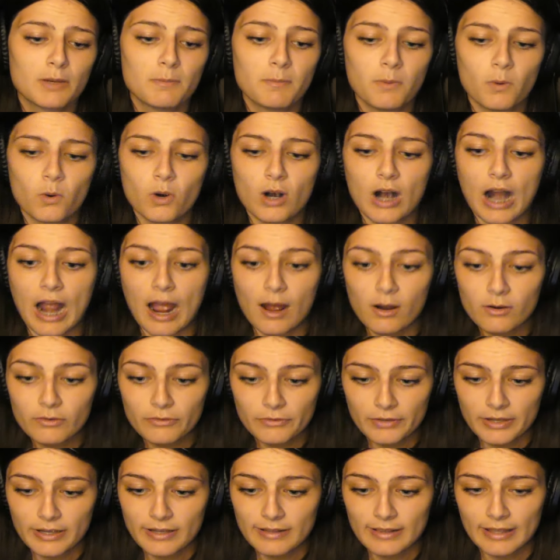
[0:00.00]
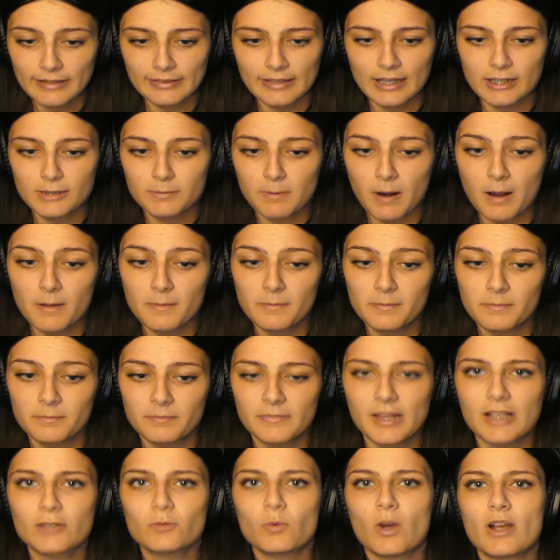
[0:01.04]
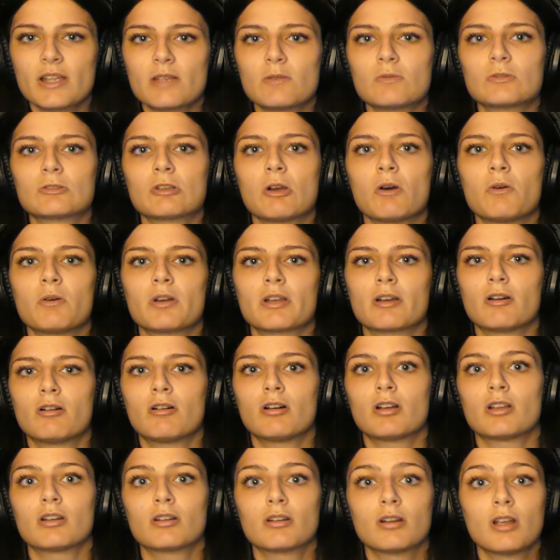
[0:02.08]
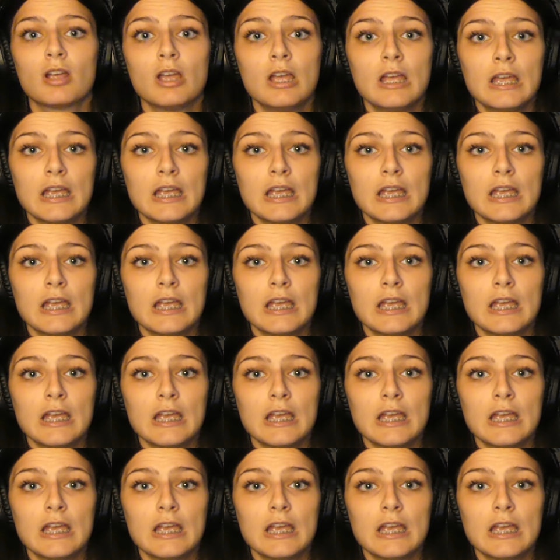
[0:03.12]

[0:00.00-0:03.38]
poor Alfie, like, that's probably, that's why he was going on